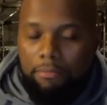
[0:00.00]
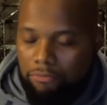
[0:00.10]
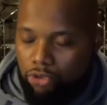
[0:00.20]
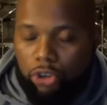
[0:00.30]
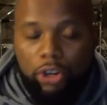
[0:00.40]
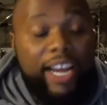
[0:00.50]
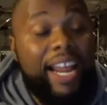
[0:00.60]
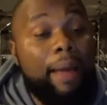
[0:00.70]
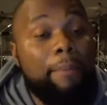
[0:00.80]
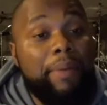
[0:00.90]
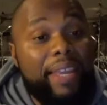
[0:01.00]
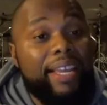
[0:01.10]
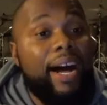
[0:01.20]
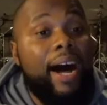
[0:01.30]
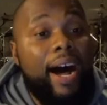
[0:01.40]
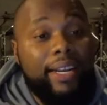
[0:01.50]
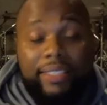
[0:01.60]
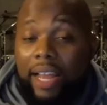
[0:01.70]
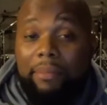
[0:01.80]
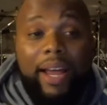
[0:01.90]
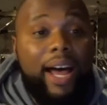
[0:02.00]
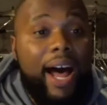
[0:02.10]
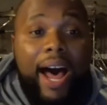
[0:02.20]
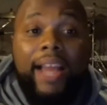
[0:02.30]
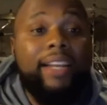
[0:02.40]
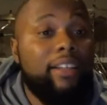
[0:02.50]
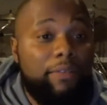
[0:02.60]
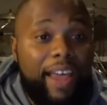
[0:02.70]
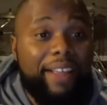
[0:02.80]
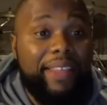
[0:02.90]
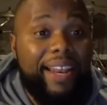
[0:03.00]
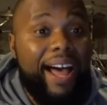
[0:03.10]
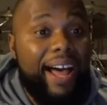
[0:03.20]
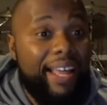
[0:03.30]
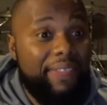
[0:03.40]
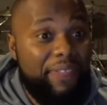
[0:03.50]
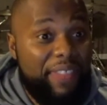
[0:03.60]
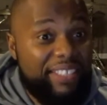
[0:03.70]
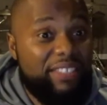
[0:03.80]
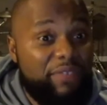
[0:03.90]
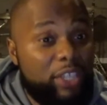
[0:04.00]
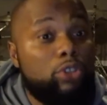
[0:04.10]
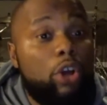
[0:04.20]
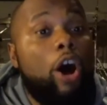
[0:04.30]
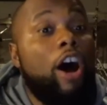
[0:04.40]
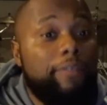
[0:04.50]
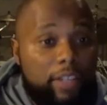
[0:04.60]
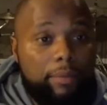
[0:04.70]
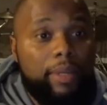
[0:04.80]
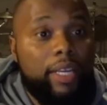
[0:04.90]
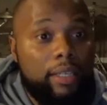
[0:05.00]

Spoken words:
Sure, and I'm being honest. I'm not hiding the fact that this feels off to me.